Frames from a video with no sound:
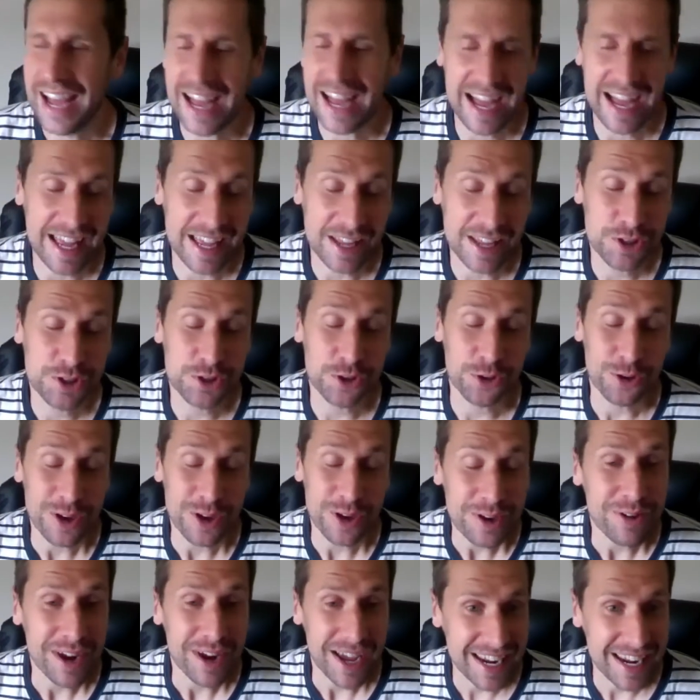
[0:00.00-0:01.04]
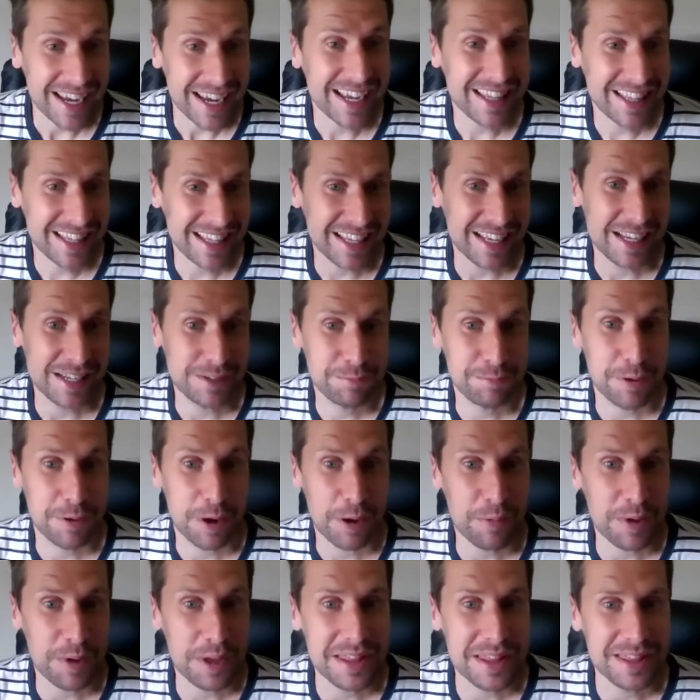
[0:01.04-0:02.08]
I enjoyed writing it, is
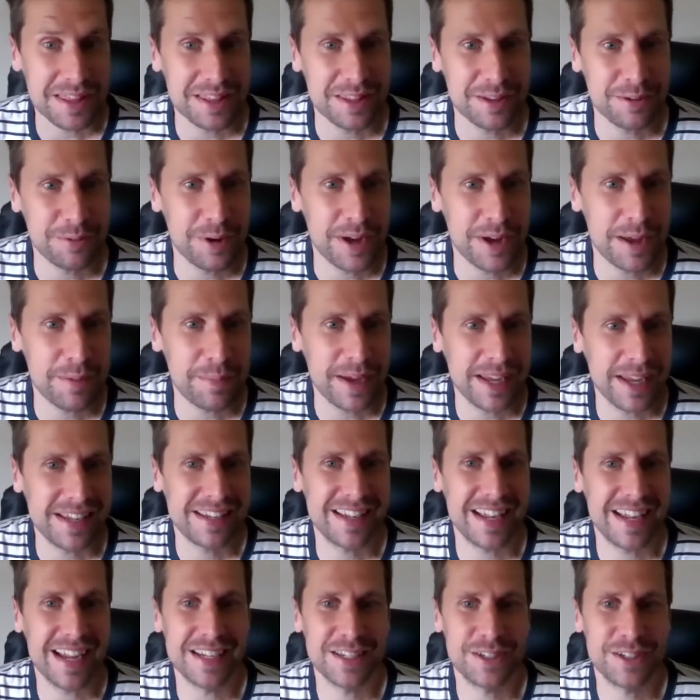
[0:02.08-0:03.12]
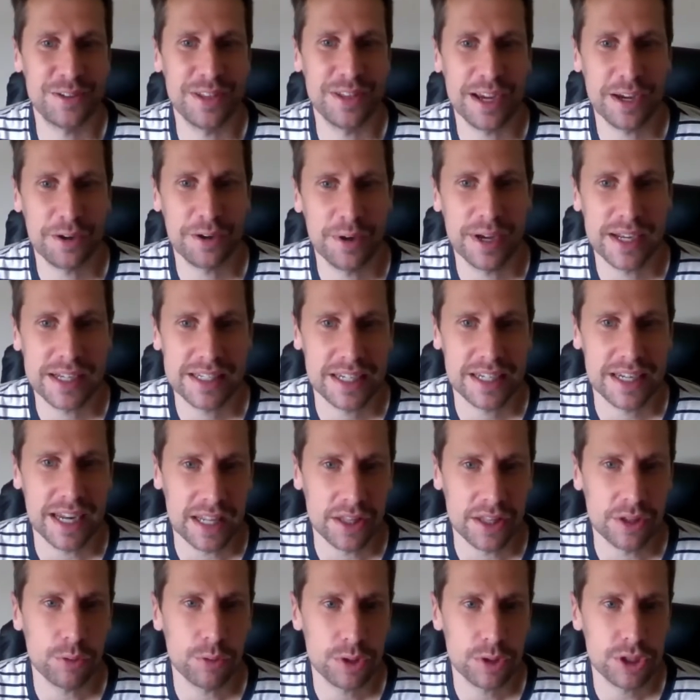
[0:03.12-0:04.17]
probably the way I might answer that question.
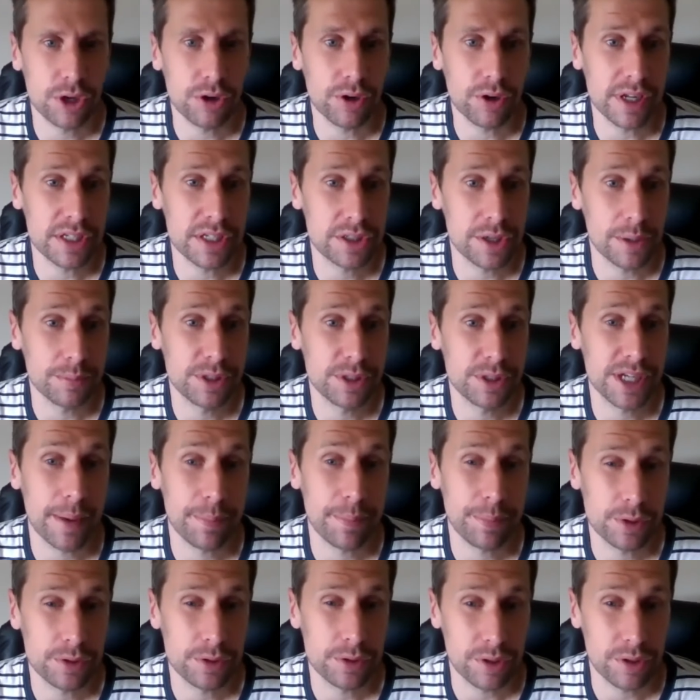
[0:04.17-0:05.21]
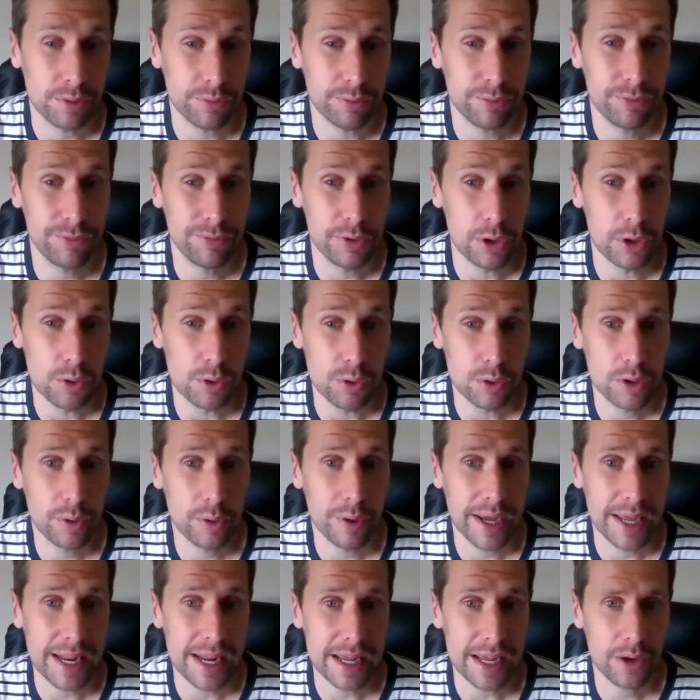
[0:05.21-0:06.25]
And there were certainly some chapters that flowed
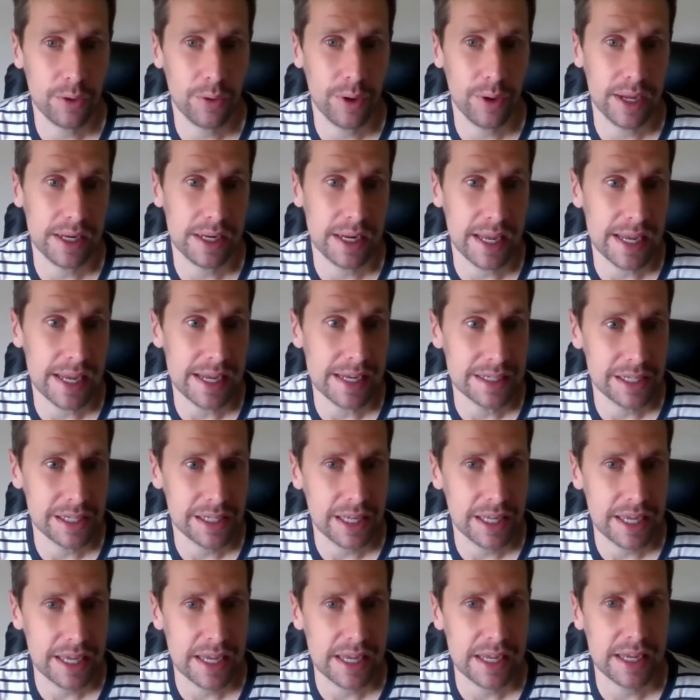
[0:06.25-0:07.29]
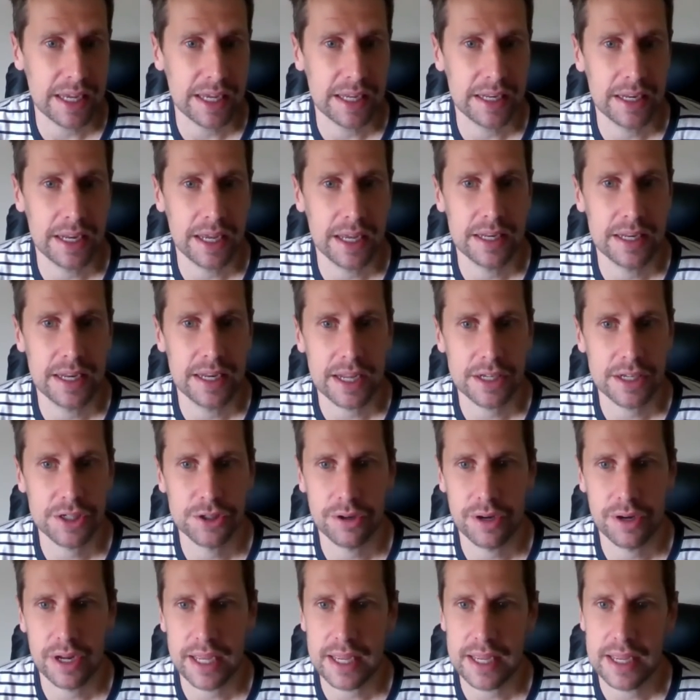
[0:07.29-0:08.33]
quite easily and
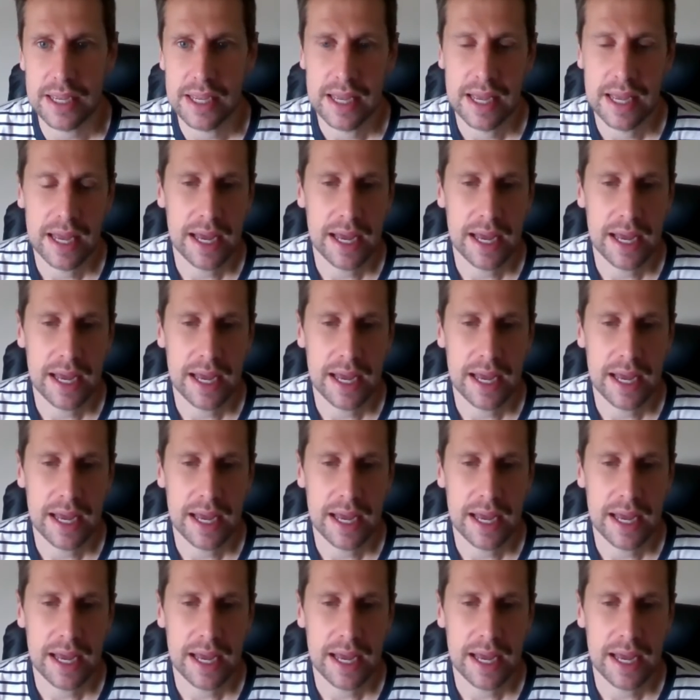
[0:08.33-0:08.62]
naturally.